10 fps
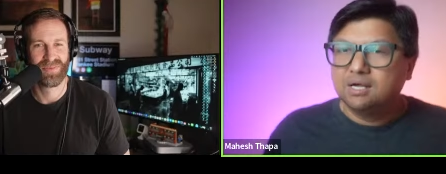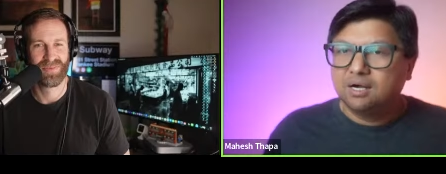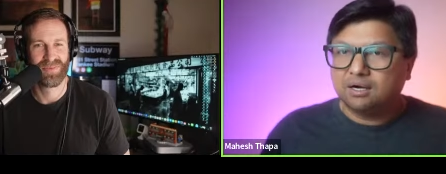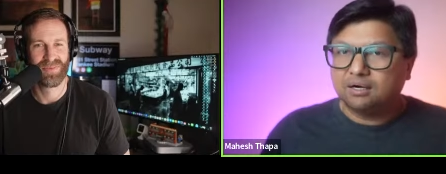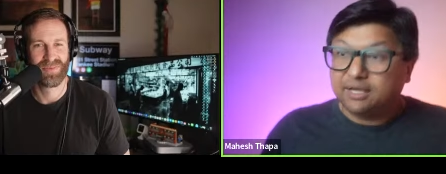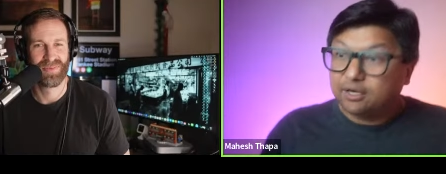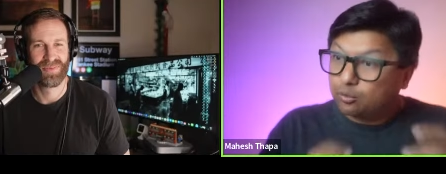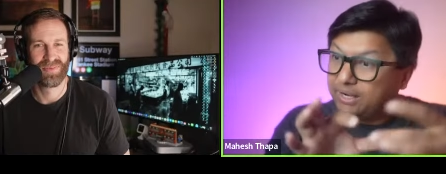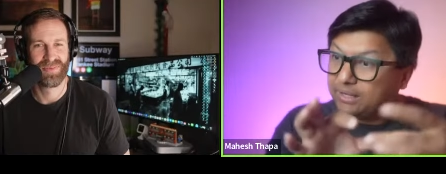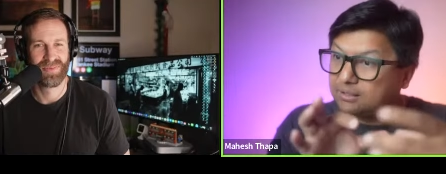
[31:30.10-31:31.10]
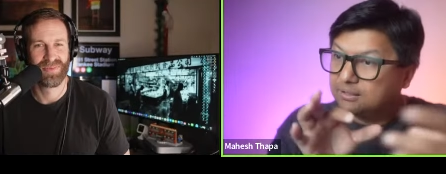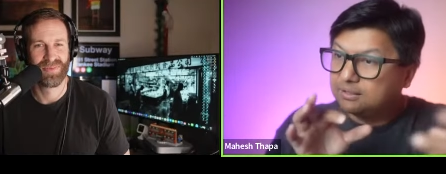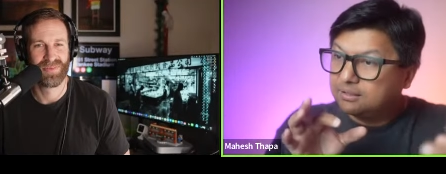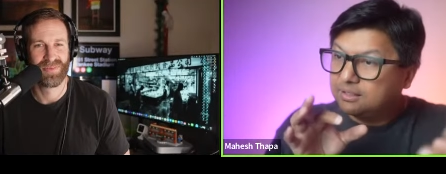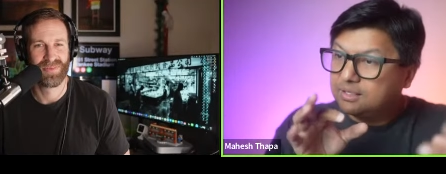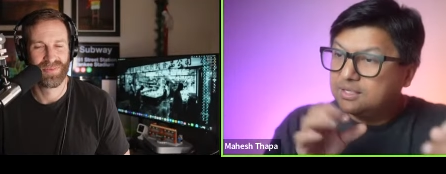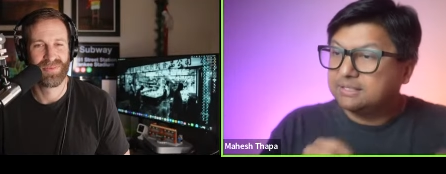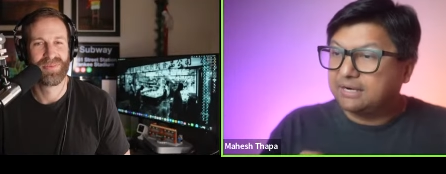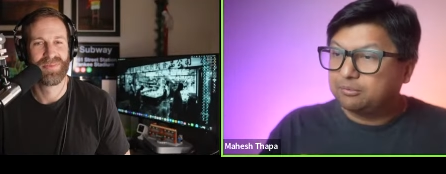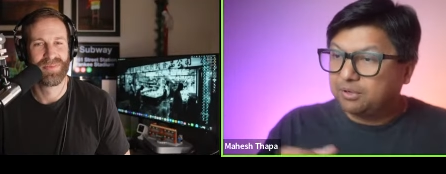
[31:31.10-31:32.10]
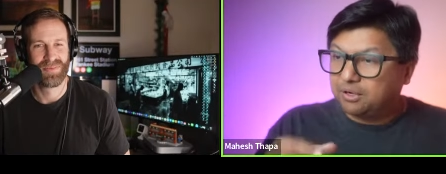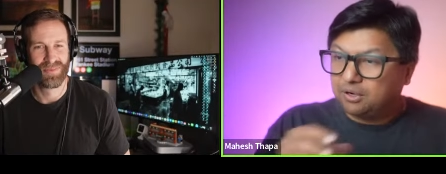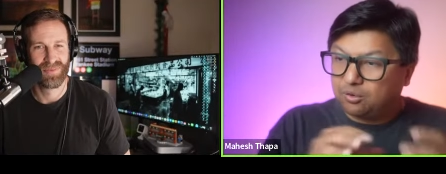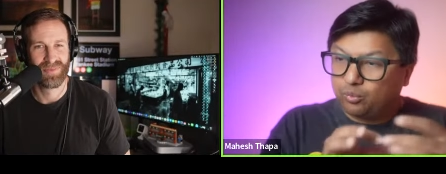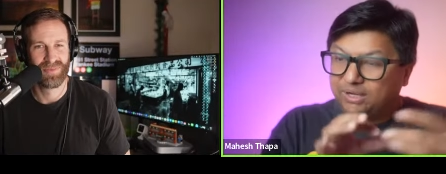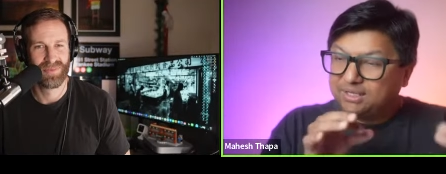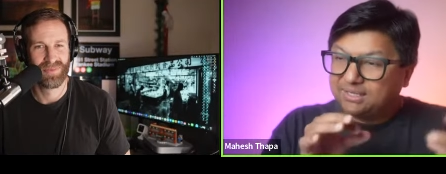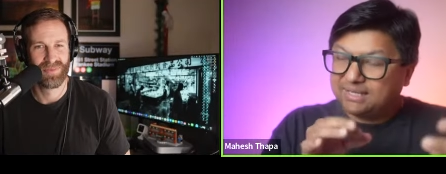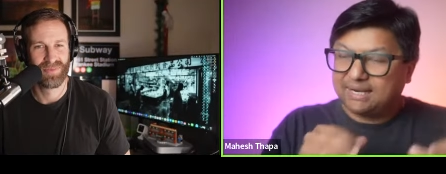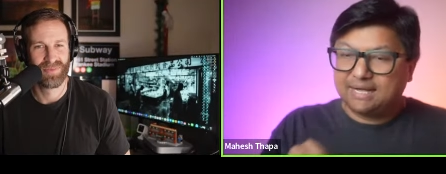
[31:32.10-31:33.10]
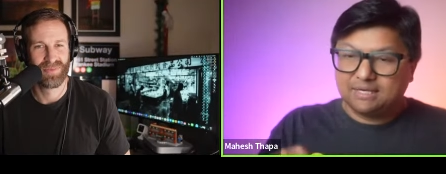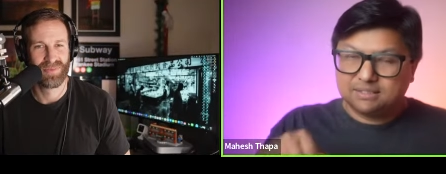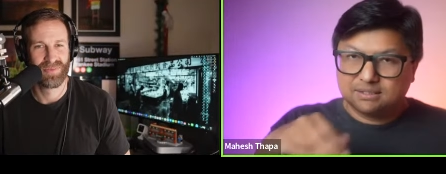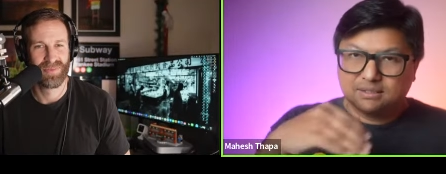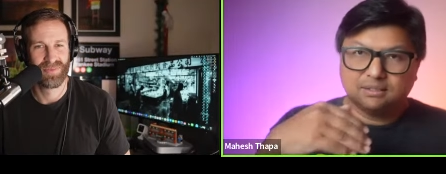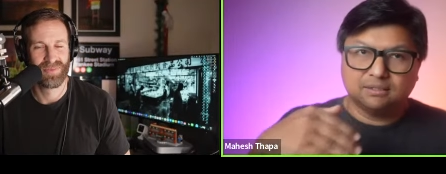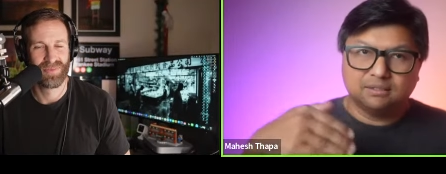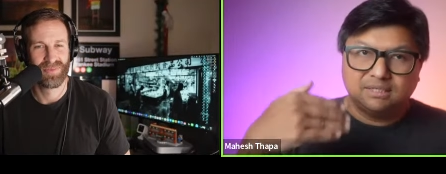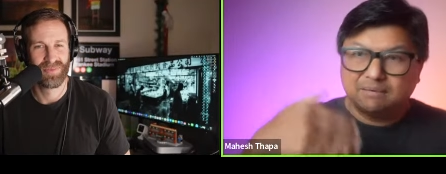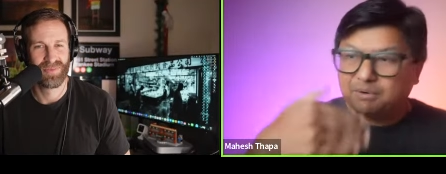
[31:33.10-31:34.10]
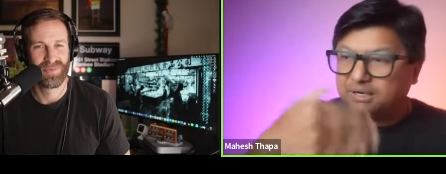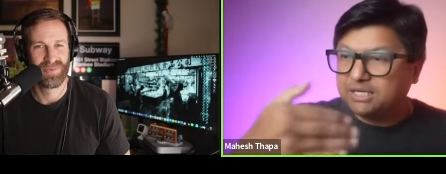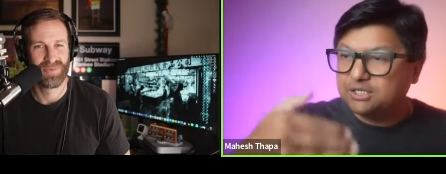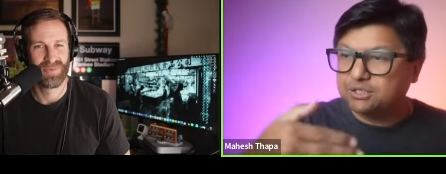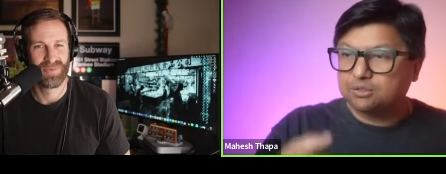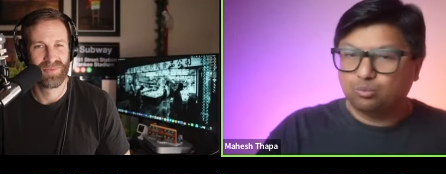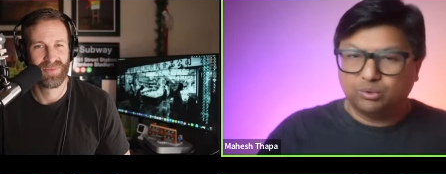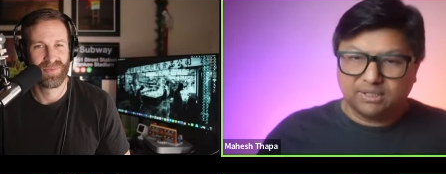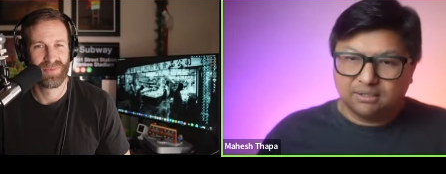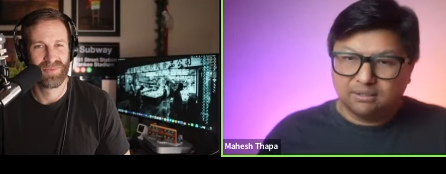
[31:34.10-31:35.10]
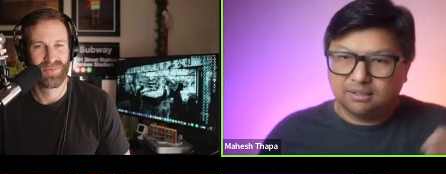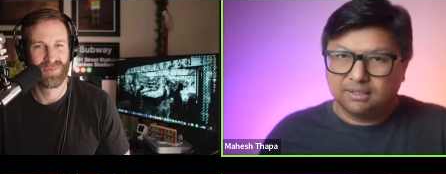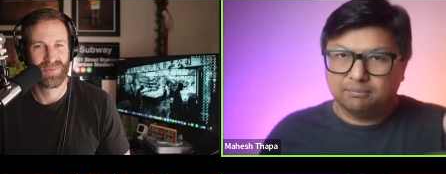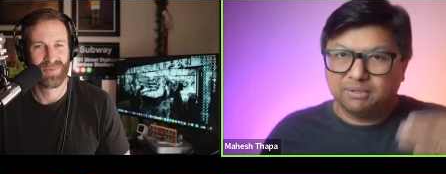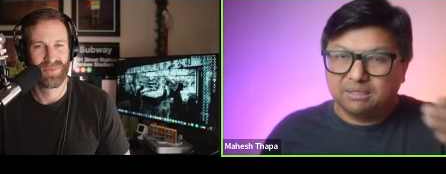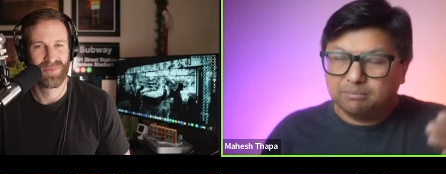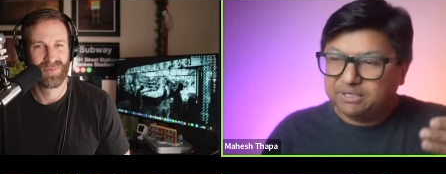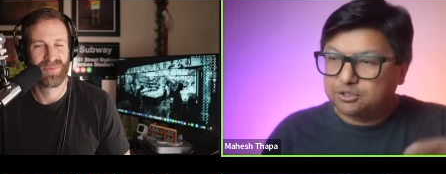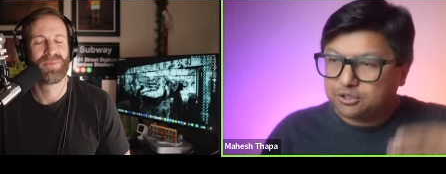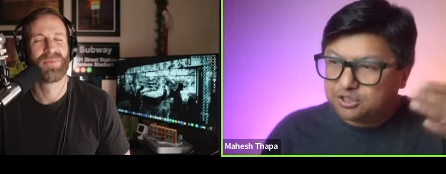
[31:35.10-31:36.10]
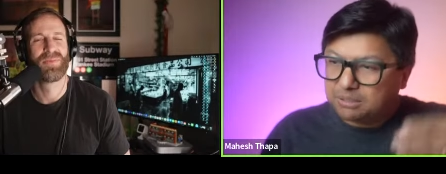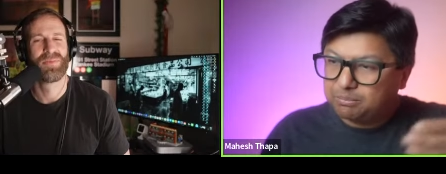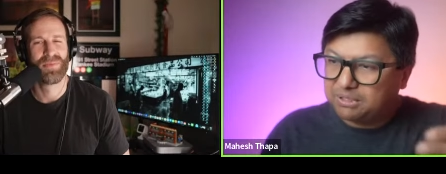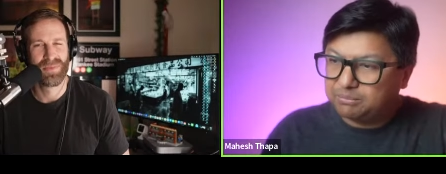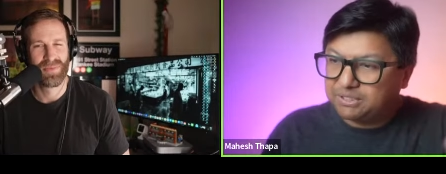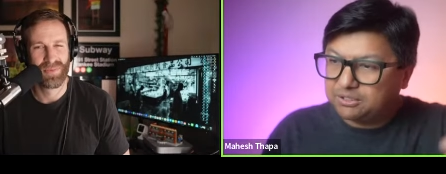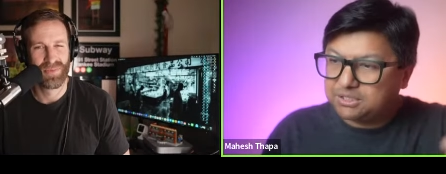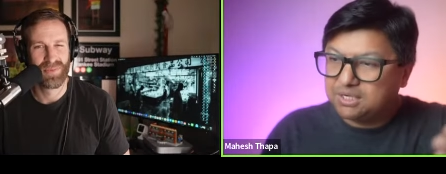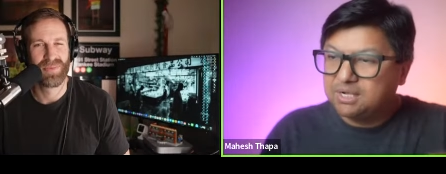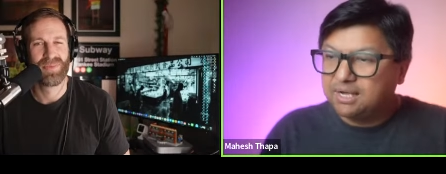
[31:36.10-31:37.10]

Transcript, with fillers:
Speaker 1: Uh, get a rail that uh, a railing that has uh, demarcations within in millimeters or sub millimeters,